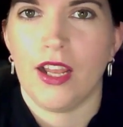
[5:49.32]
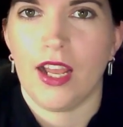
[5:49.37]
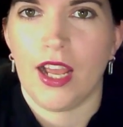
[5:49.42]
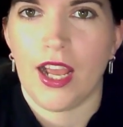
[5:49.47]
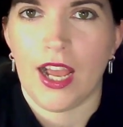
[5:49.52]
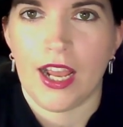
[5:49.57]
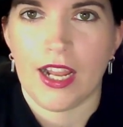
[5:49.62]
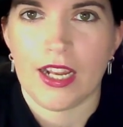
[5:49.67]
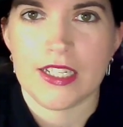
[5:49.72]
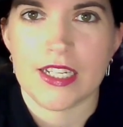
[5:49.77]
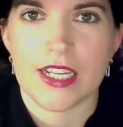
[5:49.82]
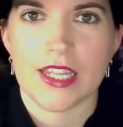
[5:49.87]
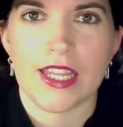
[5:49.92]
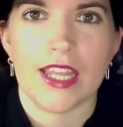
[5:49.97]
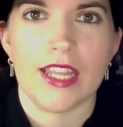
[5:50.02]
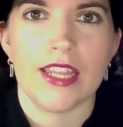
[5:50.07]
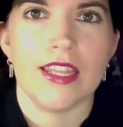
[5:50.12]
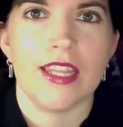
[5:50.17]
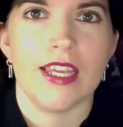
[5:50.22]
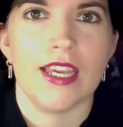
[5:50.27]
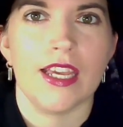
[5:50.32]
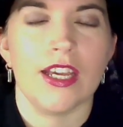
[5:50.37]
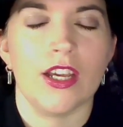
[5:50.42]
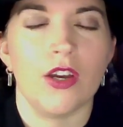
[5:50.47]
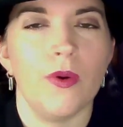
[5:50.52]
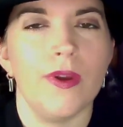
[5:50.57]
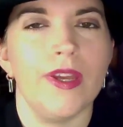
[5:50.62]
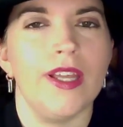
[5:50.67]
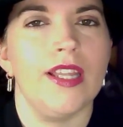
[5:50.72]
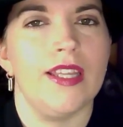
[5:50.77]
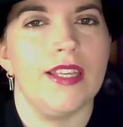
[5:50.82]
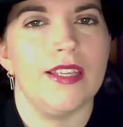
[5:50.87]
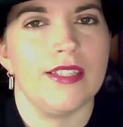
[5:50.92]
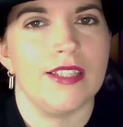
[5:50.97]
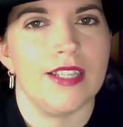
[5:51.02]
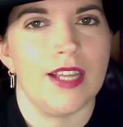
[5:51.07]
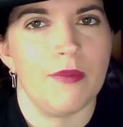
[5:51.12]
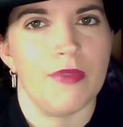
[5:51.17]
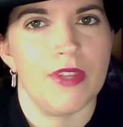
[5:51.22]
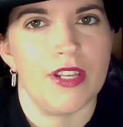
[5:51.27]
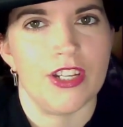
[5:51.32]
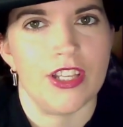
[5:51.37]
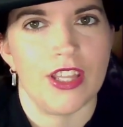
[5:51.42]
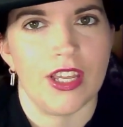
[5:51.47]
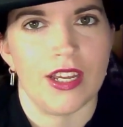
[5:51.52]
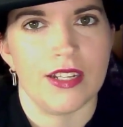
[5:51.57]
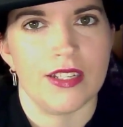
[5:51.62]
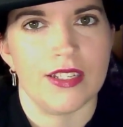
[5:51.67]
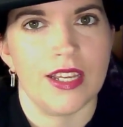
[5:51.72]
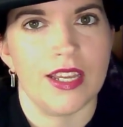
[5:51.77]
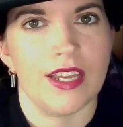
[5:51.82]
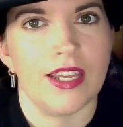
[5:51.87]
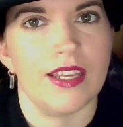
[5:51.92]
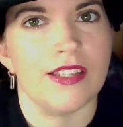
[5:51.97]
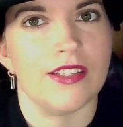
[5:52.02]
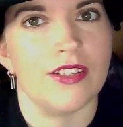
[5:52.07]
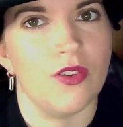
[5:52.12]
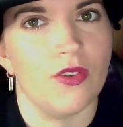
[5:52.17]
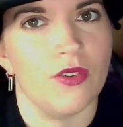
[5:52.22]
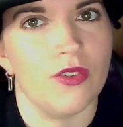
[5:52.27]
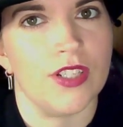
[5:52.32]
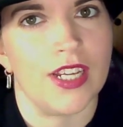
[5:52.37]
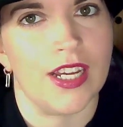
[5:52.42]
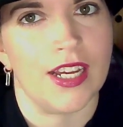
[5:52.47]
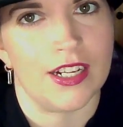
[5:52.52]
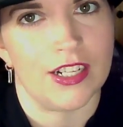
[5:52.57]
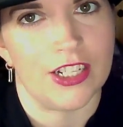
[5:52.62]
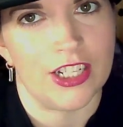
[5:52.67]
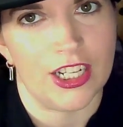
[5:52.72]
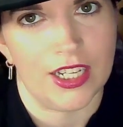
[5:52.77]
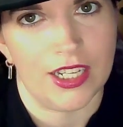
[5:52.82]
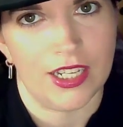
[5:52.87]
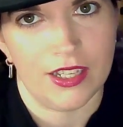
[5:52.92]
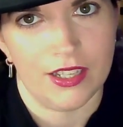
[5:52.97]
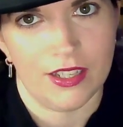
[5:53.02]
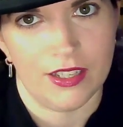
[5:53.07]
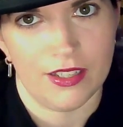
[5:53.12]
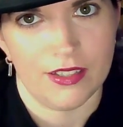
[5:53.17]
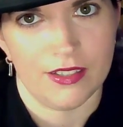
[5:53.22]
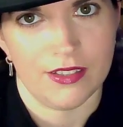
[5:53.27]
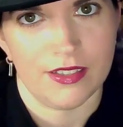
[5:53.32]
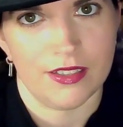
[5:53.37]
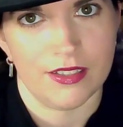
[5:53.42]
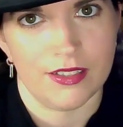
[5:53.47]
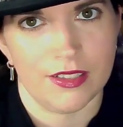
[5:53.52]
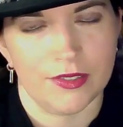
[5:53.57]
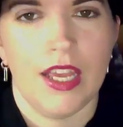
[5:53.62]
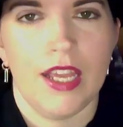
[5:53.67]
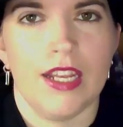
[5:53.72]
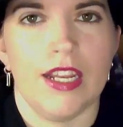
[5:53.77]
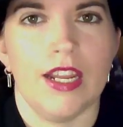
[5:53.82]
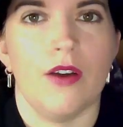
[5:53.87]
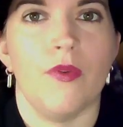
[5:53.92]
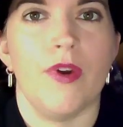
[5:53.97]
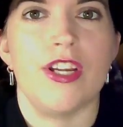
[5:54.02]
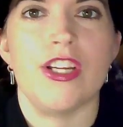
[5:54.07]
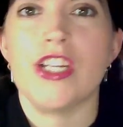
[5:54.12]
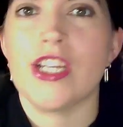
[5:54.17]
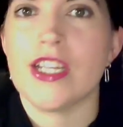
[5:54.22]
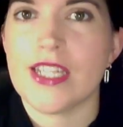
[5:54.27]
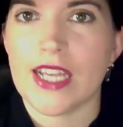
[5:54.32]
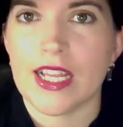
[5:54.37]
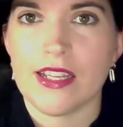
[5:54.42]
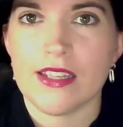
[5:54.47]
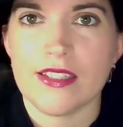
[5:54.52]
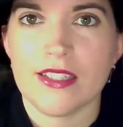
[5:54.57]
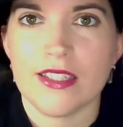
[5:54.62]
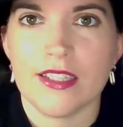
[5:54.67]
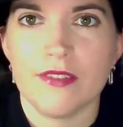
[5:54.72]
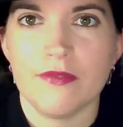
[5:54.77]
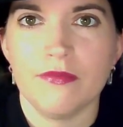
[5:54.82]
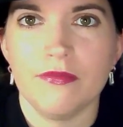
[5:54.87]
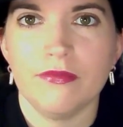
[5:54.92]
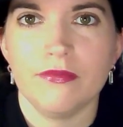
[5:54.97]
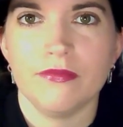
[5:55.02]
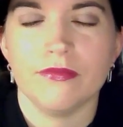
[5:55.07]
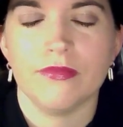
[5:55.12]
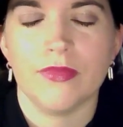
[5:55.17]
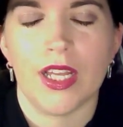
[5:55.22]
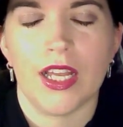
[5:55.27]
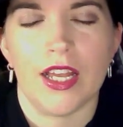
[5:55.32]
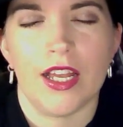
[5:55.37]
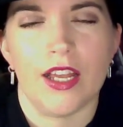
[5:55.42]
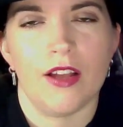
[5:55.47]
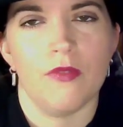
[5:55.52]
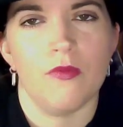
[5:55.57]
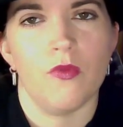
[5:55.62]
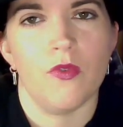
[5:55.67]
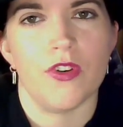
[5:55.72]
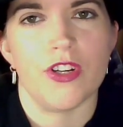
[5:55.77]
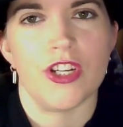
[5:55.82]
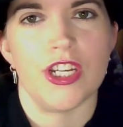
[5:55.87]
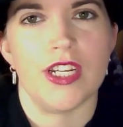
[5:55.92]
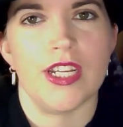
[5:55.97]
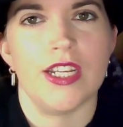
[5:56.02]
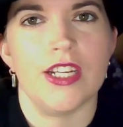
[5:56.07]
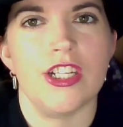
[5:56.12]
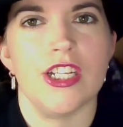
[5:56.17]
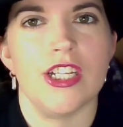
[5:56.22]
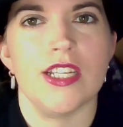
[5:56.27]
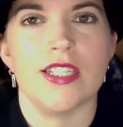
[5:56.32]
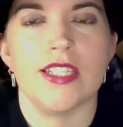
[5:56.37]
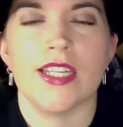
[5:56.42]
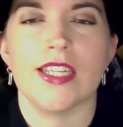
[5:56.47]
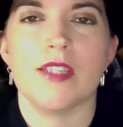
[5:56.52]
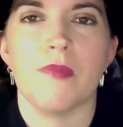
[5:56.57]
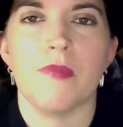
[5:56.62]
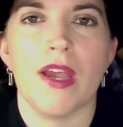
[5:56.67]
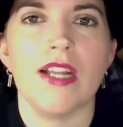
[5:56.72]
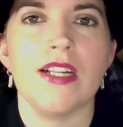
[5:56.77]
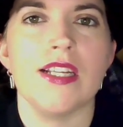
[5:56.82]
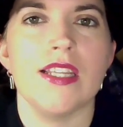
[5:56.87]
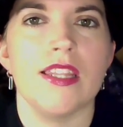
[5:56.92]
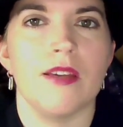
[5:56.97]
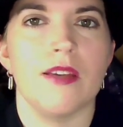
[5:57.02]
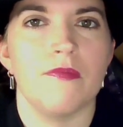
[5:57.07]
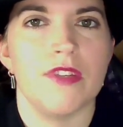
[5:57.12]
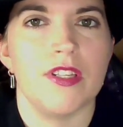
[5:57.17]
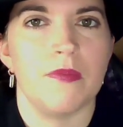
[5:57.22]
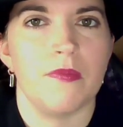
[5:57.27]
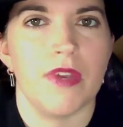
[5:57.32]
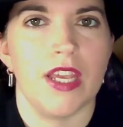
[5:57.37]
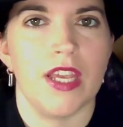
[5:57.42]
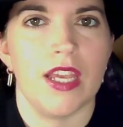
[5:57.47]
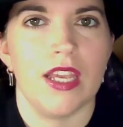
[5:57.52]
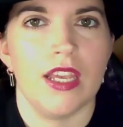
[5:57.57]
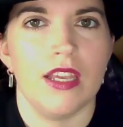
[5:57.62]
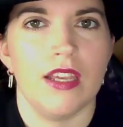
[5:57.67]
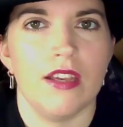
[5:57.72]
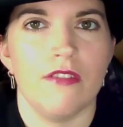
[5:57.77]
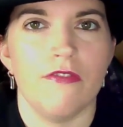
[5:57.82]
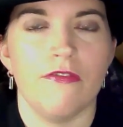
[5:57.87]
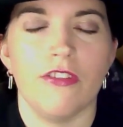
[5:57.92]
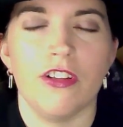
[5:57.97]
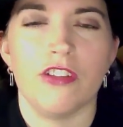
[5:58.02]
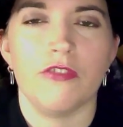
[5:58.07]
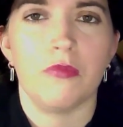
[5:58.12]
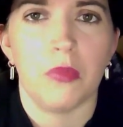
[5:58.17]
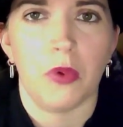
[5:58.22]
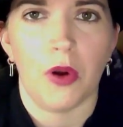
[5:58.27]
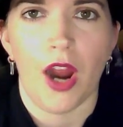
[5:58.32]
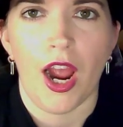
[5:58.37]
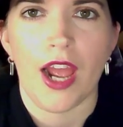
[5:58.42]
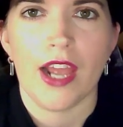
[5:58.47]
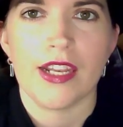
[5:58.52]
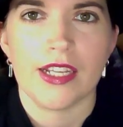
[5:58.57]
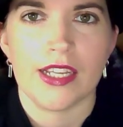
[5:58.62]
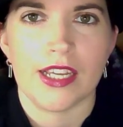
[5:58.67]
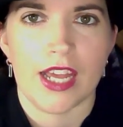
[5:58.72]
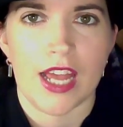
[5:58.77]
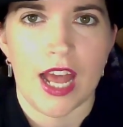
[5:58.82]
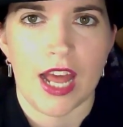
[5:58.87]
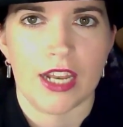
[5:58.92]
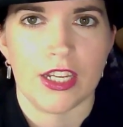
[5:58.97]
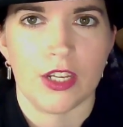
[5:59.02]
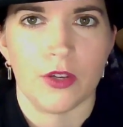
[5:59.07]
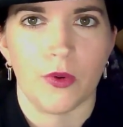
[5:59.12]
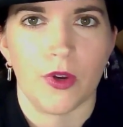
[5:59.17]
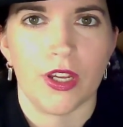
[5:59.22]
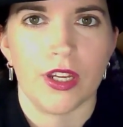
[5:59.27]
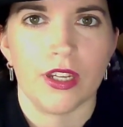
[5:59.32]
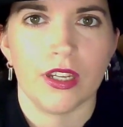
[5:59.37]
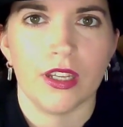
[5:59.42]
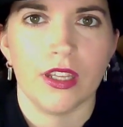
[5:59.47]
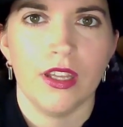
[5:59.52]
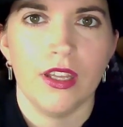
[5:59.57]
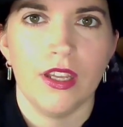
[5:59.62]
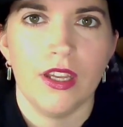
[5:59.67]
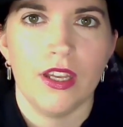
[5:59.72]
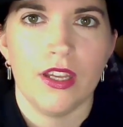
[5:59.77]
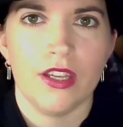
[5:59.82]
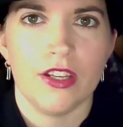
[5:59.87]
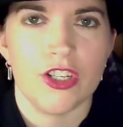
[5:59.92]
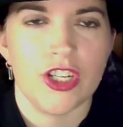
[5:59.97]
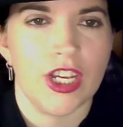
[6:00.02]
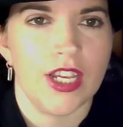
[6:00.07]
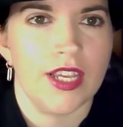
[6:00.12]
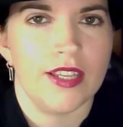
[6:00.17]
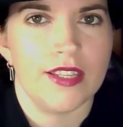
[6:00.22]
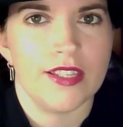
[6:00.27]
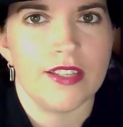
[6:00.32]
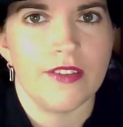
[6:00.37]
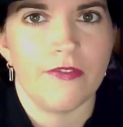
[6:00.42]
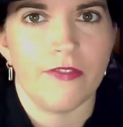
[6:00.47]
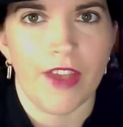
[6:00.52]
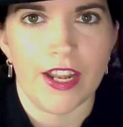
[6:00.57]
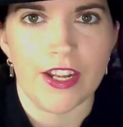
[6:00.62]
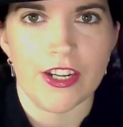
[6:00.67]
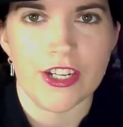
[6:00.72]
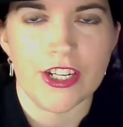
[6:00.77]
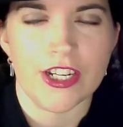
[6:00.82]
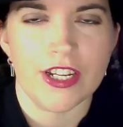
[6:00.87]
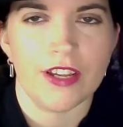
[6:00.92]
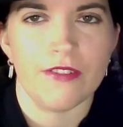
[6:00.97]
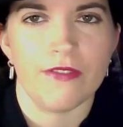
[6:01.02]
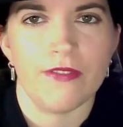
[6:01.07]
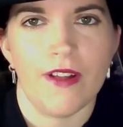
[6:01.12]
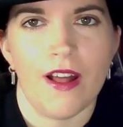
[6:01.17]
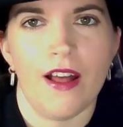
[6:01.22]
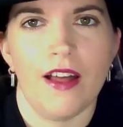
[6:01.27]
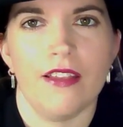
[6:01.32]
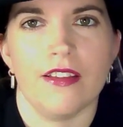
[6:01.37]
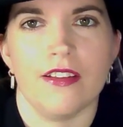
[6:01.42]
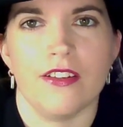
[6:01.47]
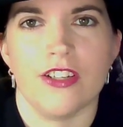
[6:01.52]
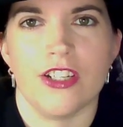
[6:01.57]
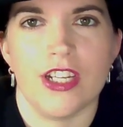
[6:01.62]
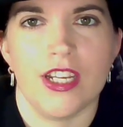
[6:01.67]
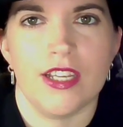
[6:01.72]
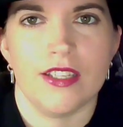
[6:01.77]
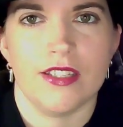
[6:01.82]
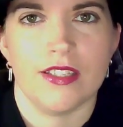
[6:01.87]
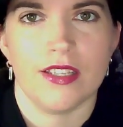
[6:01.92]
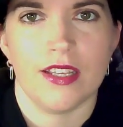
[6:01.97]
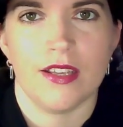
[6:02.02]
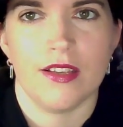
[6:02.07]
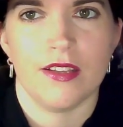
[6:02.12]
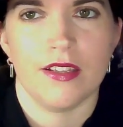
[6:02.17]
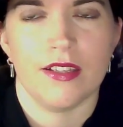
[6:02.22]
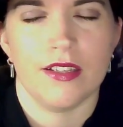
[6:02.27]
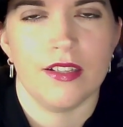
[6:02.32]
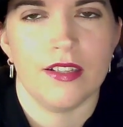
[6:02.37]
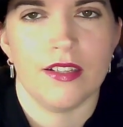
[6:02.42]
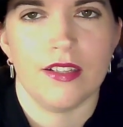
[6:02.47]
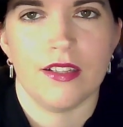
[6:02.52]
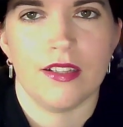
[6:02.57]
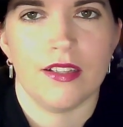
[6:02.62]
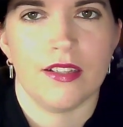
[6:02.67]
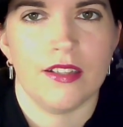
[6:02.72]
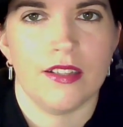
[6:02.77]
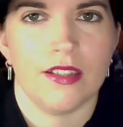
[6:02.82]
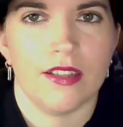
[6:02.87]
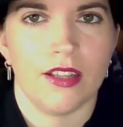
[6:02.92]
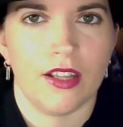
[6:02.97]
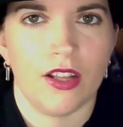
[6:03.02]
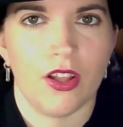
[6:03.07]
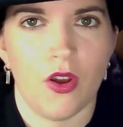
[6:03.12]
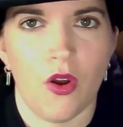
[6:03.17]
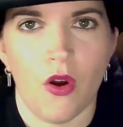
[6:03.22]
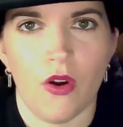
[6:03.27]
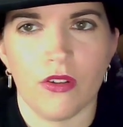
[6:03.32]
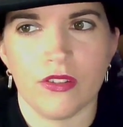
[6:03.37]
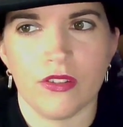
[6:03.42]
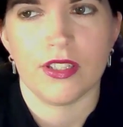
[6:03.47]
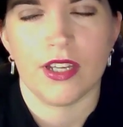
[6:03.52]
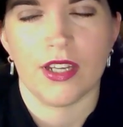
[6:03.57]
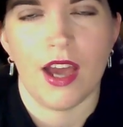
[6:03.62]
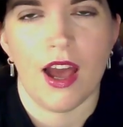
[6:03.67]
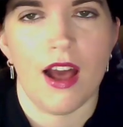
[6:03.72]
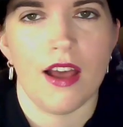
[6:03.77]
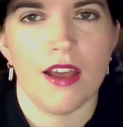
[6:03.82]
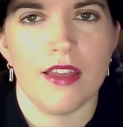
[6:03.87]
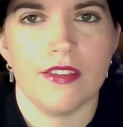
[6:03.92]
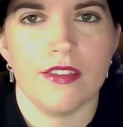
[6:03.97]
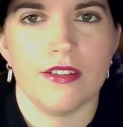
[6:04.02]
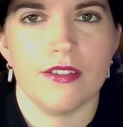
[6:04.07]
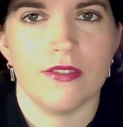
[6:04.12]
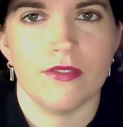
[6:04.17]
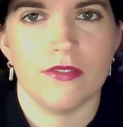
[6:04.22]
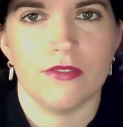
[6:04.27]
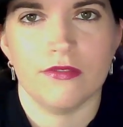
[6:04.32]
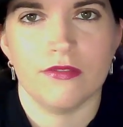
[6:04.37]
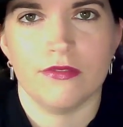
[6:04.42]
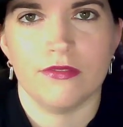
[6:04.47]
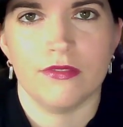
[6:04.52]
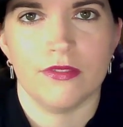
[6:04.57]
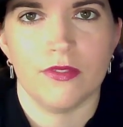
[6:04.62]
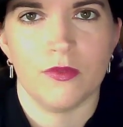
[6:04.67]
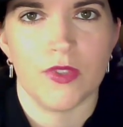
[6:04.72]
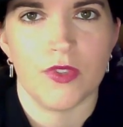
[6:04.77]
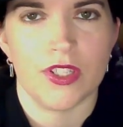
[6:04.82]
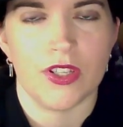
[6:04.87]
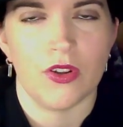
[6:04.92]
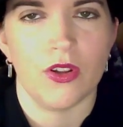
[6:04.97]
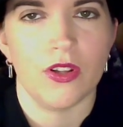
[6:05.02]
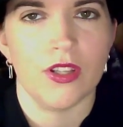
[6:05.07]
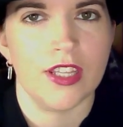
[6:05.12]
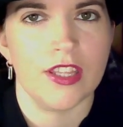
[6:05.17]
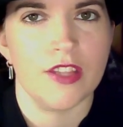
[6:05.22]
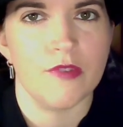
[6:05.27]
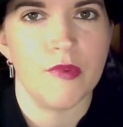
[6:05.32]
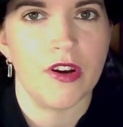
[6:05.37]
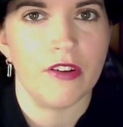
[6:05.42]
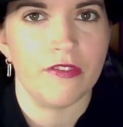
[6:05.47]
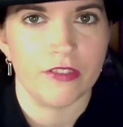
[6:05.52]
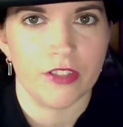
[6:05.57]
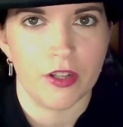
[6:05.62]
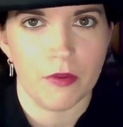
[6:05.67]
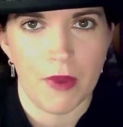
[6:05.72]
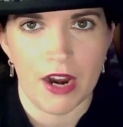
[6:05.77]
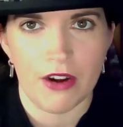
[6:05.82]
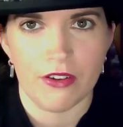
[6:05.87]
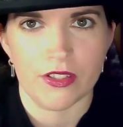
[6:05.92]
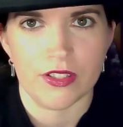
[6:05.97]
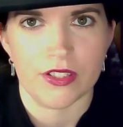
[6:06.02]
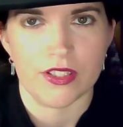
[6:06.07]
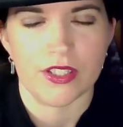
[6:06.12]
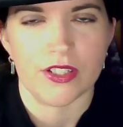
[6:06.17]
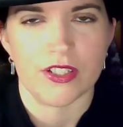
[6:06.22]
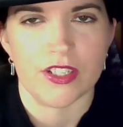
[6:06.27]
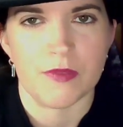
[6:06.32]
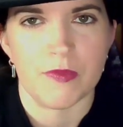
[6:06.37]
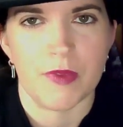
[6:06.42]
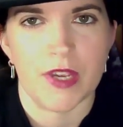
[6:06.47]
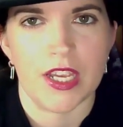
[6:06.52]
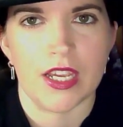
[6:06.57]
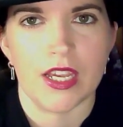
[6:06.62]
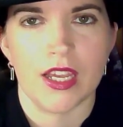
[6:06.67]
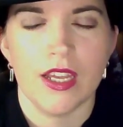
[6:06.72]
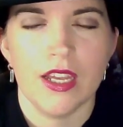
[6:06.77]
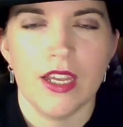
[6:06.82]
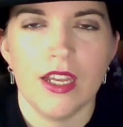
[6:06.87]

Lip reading: And then they quickly establish that it is not actually hers. Now when she tells them what she did, she is expecting them to be full of pride at her handiwork. She has avenged her father. She has got guy that was holding them over a barrel, so to speak.